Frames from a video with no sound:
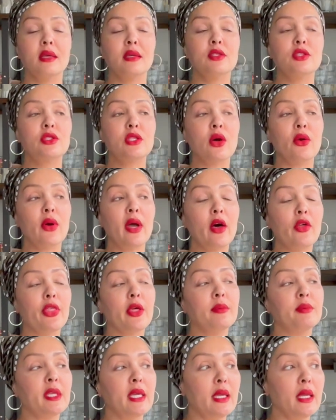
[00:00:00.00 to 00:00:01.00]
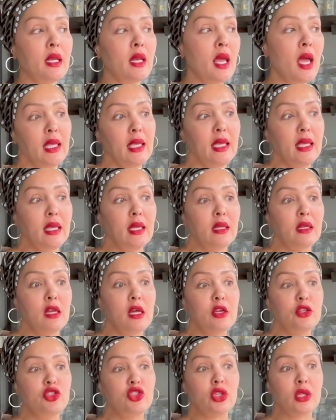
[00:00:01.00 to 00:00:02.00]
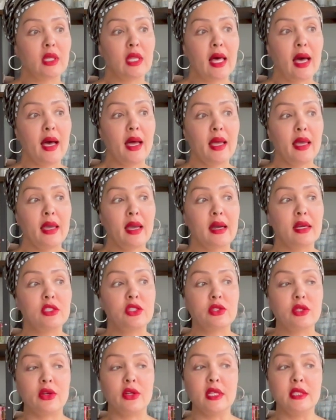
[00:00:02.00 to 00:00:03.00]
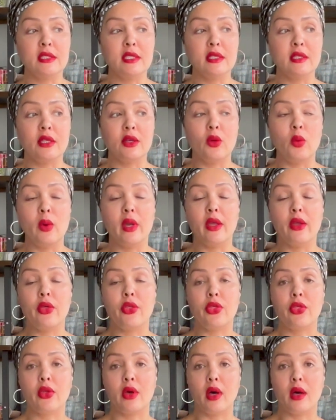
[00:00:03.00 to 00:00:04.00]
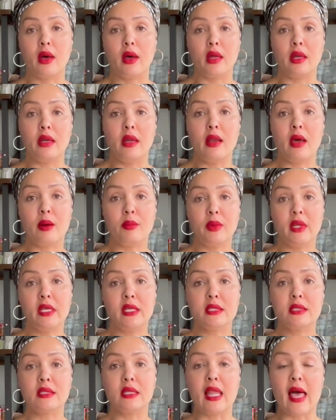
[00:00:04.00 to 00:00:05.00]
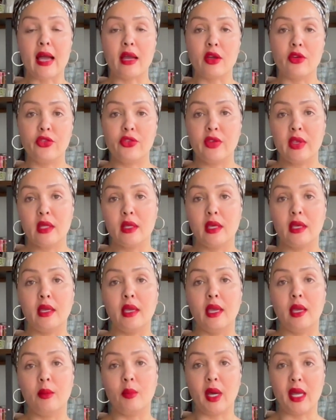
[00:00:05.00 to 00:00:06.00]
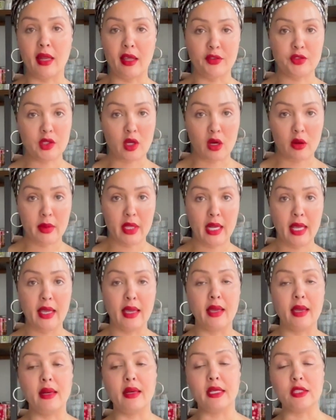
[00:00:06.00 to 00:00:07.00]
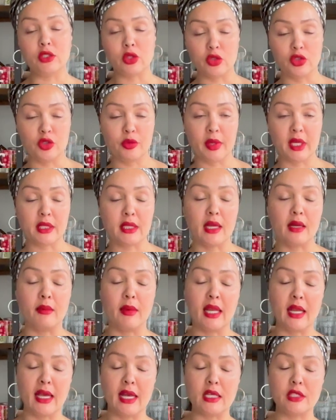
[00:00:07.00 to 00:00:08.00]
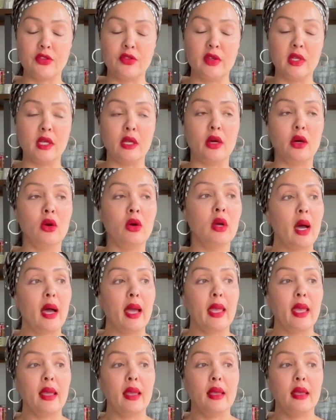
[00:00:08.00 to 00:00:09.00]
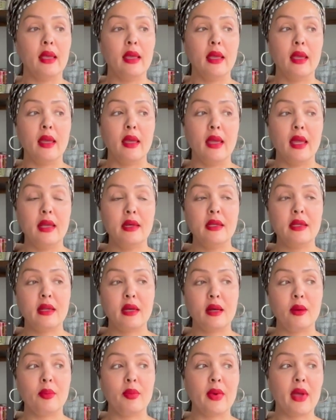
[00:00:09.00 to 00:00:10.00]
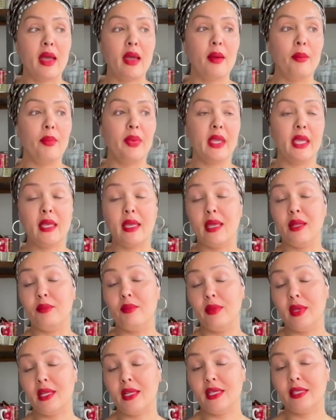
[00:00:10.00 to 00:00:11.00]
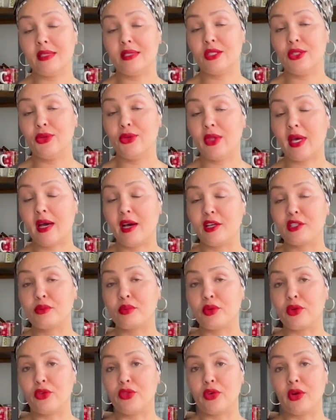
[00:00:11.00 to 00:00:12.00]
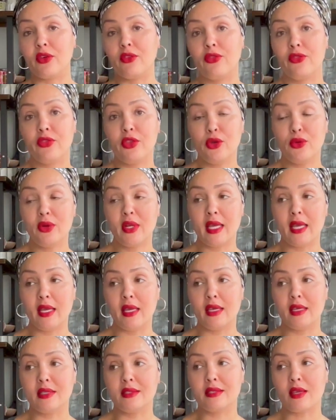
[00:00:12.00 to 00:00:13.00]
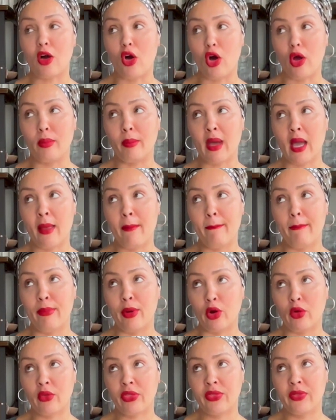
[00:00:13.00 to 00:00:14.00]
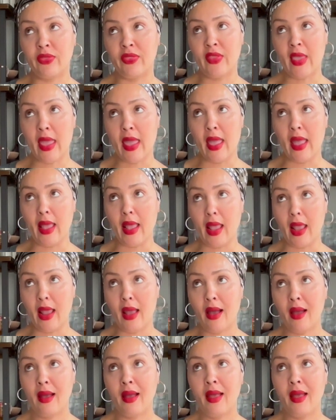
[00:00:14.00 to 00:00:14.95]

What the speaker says: So, health update. In July, I started dealing with numbness, lack of feeling in my left arm and hand. I told you about that in my last video. I ended up being admitted to the hospital for a few days on my birthday,